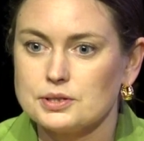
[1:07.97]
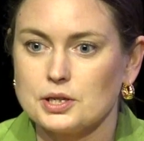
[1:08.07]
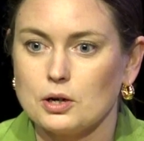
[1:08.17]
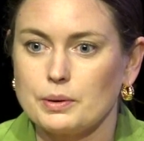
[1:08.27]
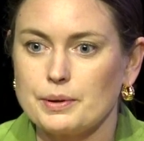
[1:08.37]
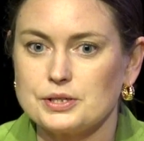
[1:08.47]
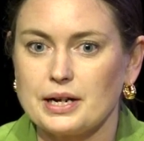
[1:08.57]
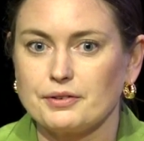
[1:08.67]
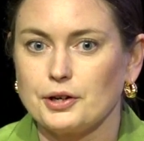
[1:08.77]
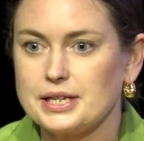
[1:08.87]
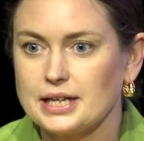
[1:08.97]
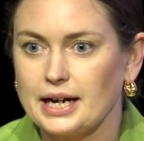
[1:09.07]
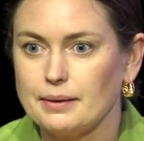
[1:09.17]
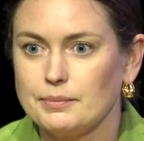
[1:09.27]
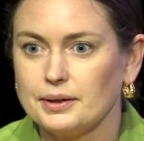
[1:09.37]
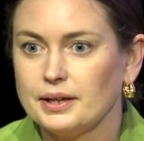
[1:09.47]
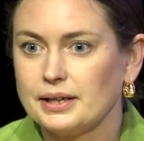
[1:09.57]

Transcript: So we want you to have a great time